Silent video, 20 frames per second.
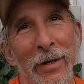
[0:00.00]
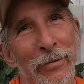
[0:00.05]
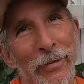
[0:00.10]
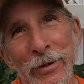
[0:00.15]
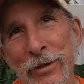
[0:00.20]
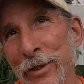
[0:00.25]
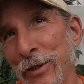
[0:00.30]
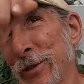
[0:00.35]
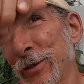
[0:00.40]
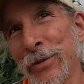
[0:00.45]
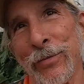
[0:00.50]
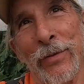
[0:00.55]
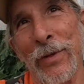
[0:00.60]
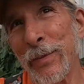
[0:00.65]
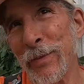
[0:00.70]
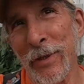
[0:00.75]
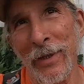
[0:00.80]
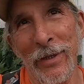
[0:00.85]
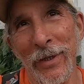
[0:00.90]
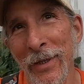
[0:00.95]
I was just
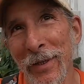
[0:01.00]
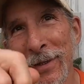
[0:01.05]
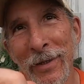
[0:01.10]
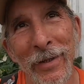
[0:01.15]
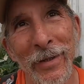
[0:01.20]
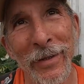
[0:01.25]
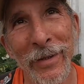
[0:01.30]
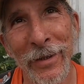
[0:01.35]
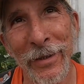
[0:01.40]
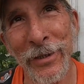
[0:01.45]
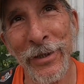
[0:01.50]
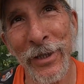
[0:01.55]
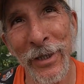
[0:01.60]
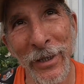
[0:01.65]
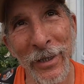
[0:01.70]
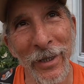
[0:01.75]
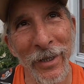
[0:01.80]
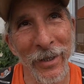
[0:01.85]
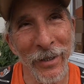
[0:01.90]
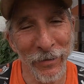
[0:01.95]
sweeping the
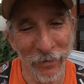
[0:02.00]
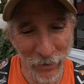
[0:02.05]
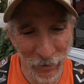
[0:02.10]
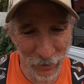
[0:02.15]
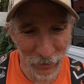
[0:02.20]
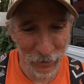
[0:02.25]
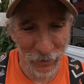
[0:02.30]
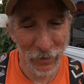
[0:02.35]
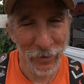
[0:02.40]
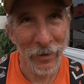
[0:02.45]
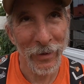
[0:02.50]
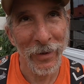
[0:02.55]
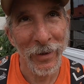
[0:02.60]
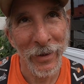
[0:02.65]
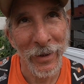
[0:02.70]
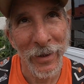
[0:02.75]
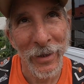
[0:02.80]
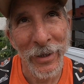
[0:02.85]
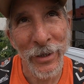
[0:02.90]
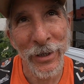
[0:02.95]
ceiling of the
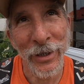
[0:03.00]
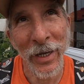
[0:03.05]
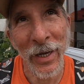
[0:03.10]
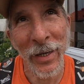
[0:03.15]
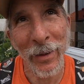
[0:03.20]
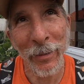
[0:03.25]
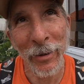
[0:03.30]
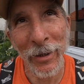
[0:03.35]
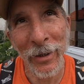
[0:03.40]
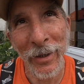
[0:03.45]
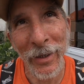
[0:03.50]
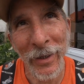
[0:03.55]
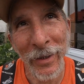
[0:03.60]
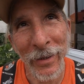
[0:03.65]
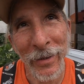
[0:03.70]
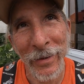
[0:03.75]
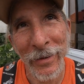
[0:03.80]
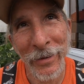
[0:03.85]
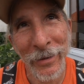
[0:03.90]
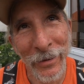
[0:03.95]
stable,
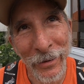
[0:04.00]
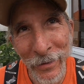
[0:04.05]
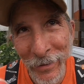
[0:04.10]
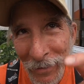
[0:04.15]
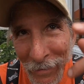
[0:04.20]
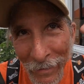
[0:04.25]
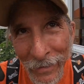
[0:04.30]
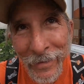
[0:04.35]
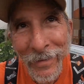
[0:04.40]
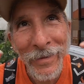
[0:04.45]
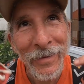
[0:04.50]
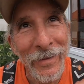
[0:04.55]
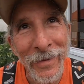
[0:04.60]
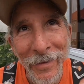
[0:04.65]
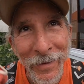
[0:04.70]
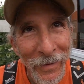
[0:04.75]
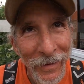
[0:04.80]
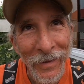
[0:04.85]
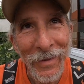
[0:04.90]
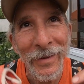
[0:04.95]
hey? So
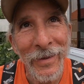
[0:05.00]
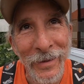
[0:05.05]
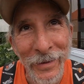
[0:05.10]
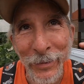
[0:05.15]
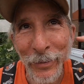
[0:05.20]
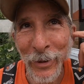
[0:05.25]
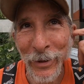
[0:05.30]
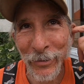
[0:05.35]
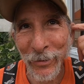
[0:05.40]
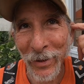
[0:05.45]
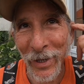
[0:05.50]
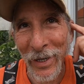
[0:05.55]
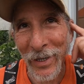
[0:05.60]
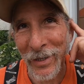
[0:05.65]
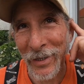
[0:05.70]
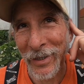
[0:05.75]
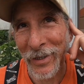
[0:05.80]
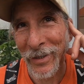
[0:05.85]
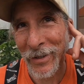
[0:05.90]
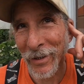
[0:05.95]
it's been
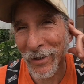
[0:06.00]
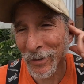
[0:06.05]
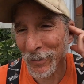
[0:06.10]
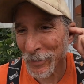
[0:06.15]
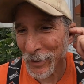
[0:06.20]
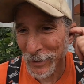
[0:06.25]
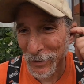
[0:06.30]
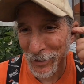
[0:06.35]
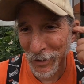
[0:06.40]
raining on me.